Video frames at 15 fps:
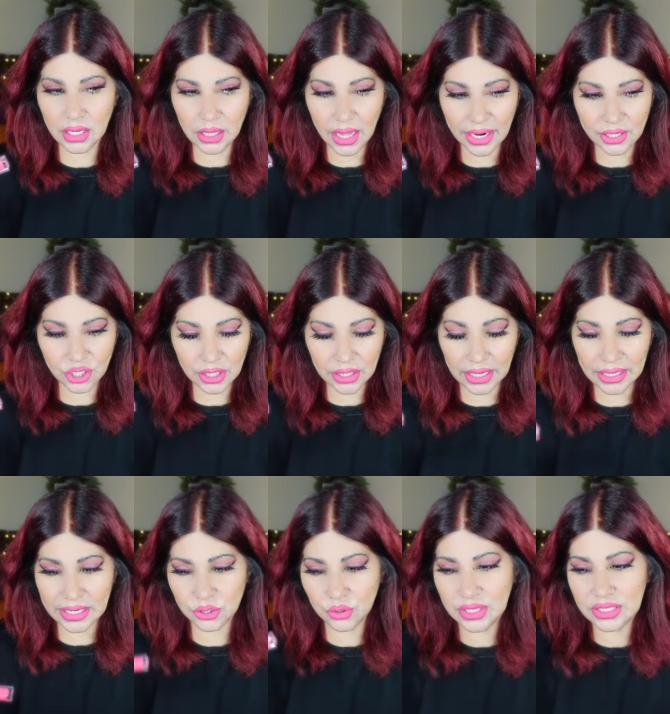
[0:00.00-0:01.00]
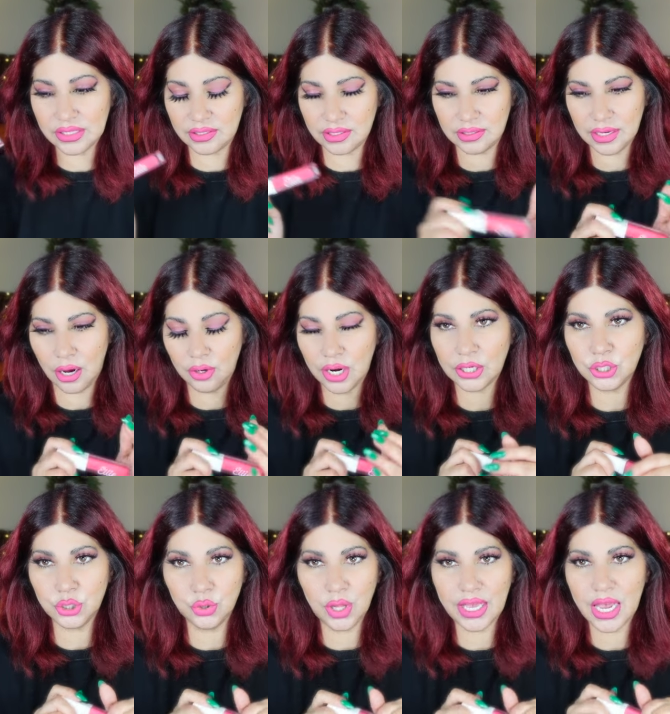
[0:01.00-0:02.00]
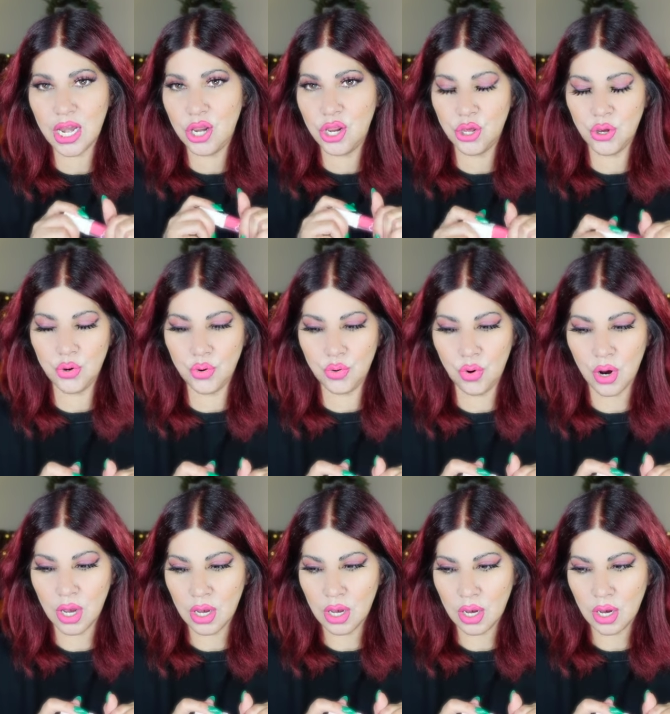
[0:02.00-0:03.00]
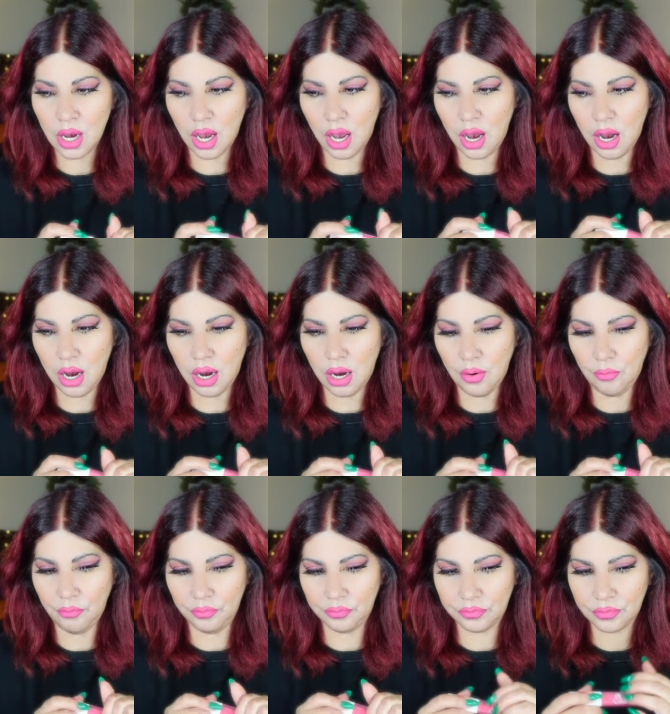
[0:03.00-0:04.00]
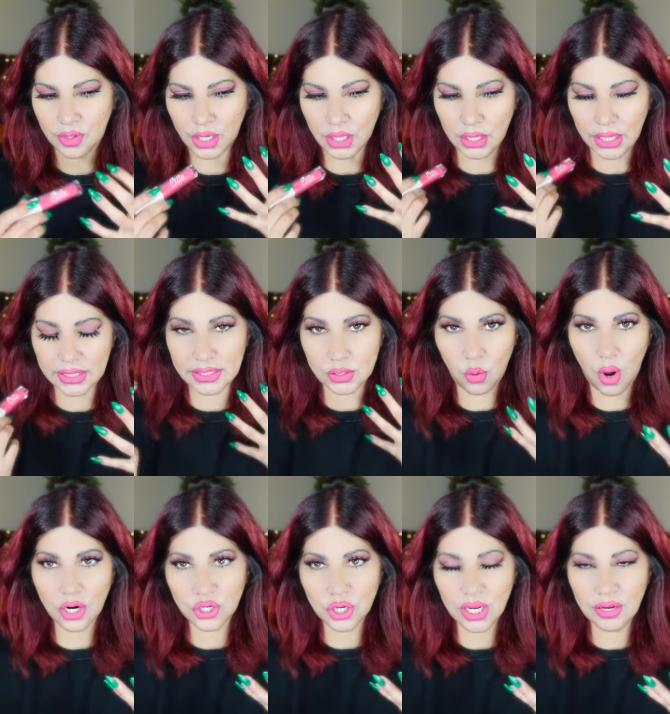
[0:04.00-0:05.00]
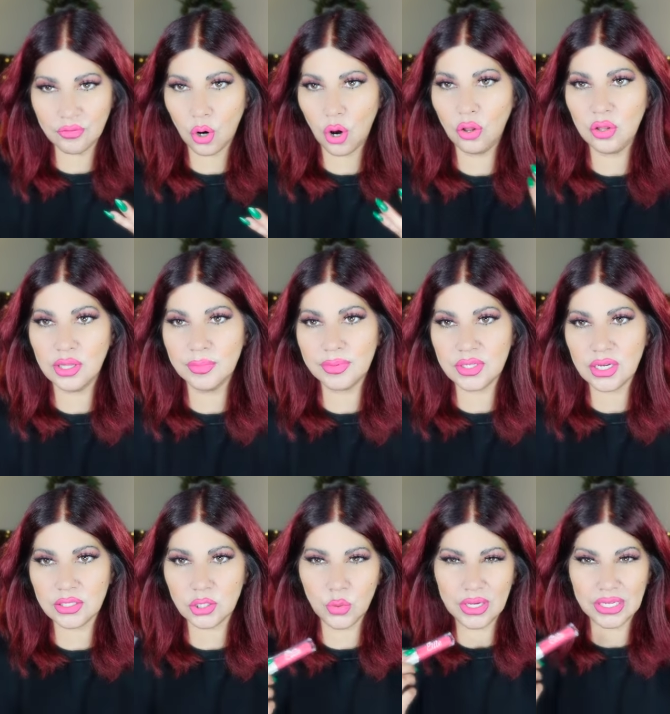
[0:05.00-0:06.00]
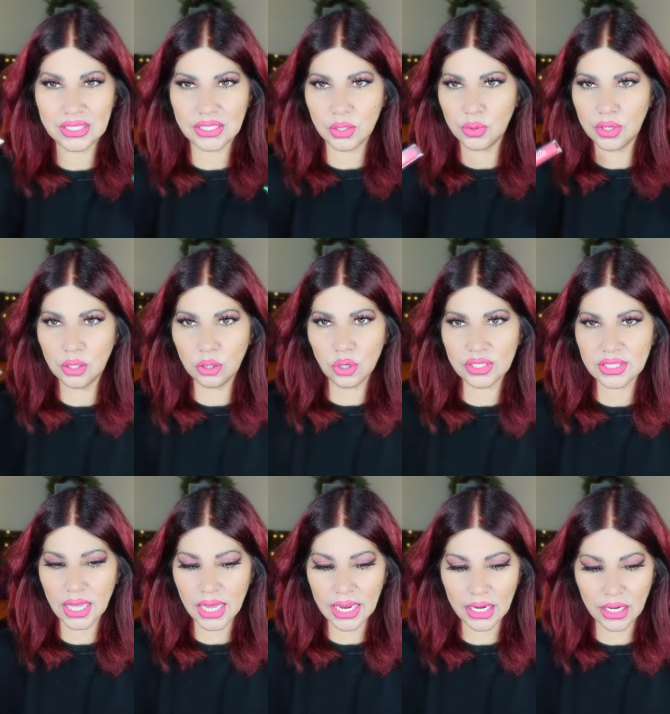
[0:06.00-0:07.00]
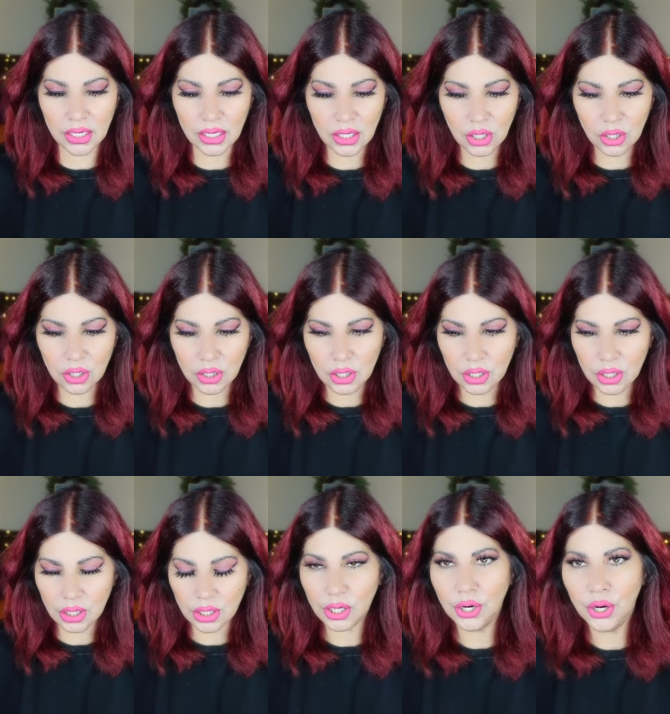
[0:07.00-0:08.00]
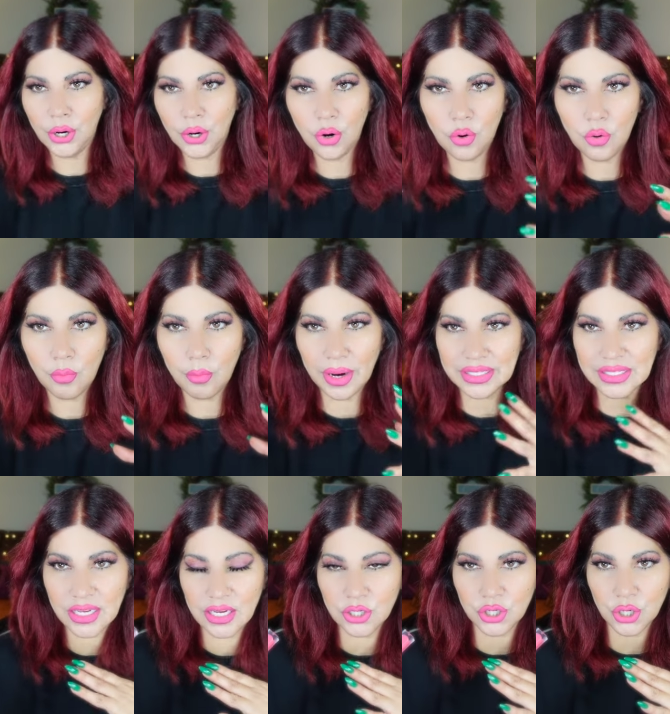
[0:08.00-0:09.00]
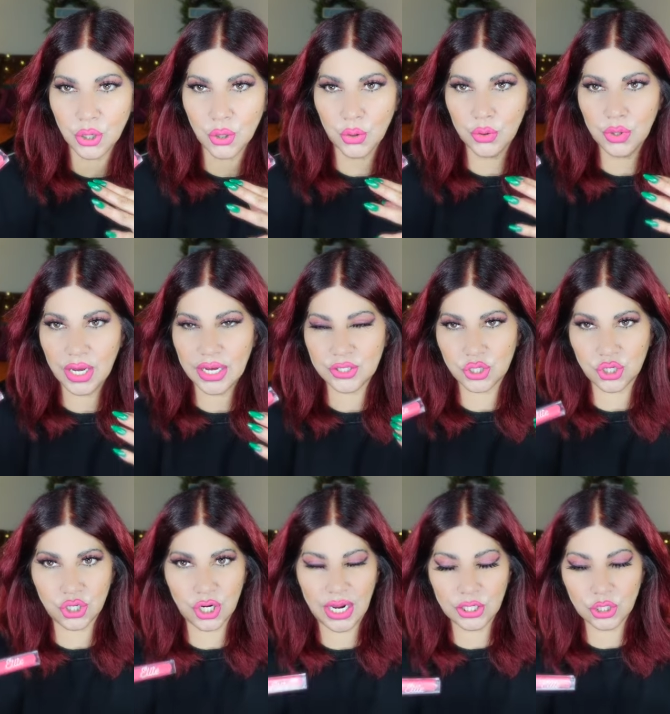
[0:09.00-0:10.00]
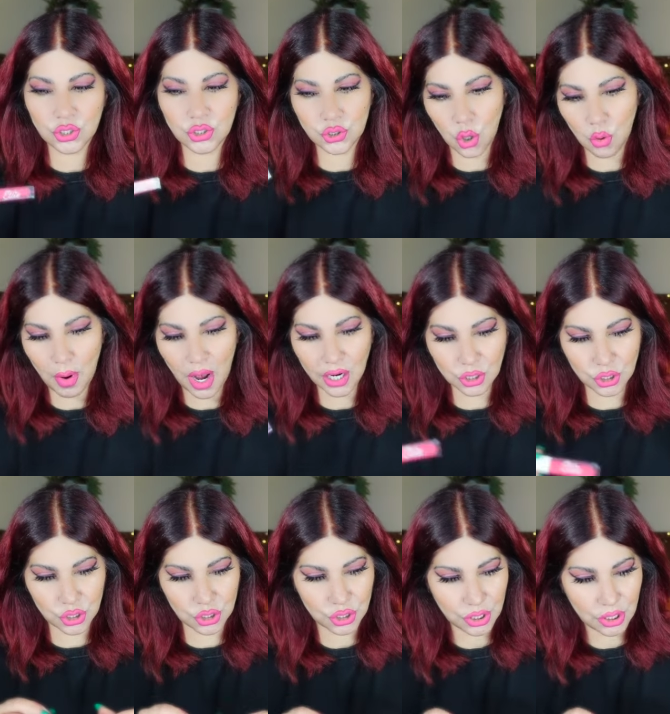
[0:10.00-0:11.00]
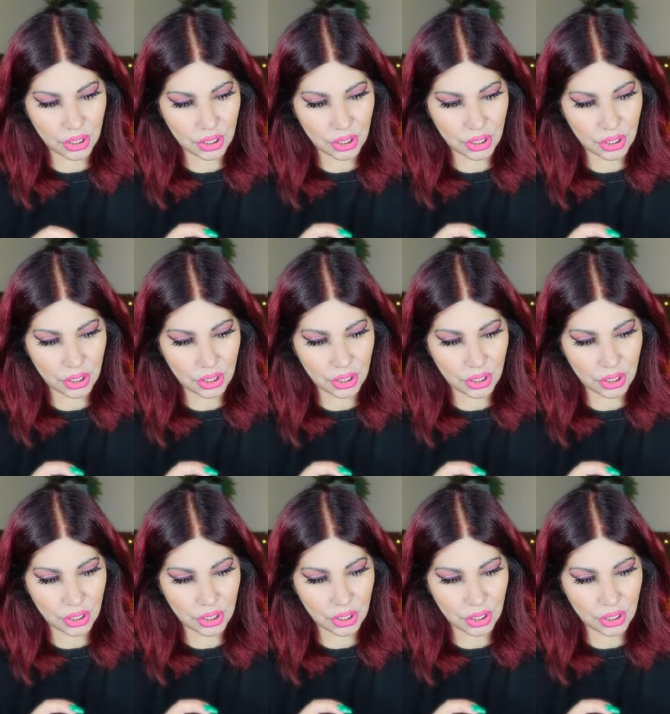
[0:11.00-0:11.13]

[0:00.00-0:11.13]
collection and I do need to sit down and do like a new um like swatching for all the lipsticks so we can see what it looks like you know, my skin tone has changed so much